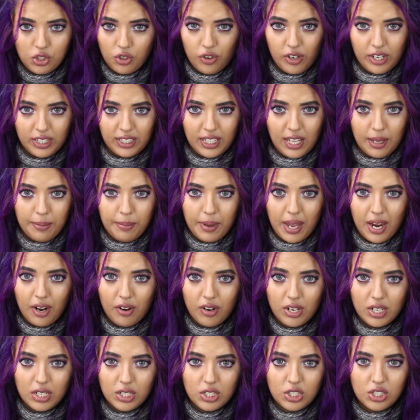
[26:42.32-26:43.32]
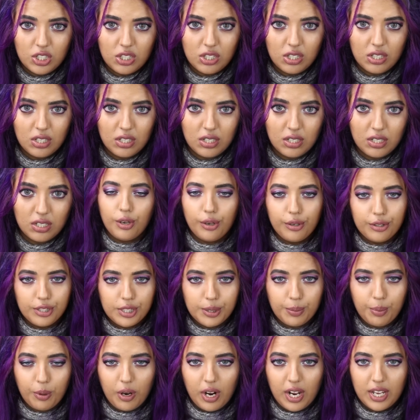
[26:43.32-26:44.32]
during their marriage.
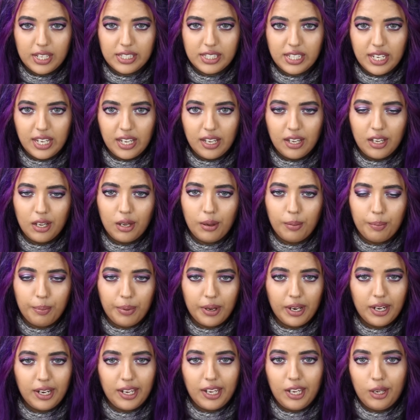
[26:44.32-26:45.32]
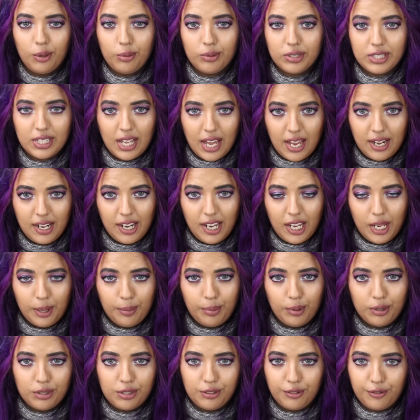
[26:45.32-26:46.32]
No surprise here, but he was
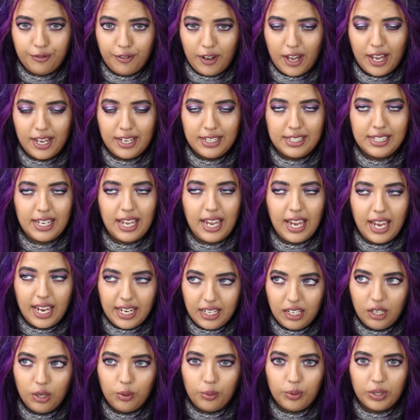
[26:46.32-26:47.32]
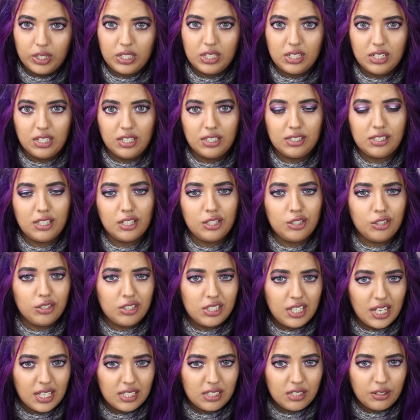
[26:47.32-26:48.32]
unable to find any witness
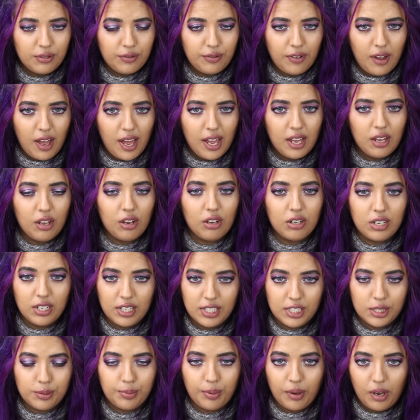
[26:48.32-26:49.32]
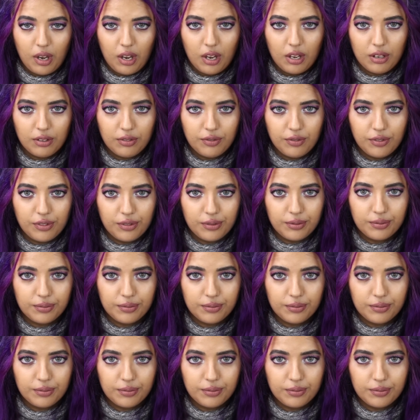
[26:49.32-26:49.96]
to testify on his behalf.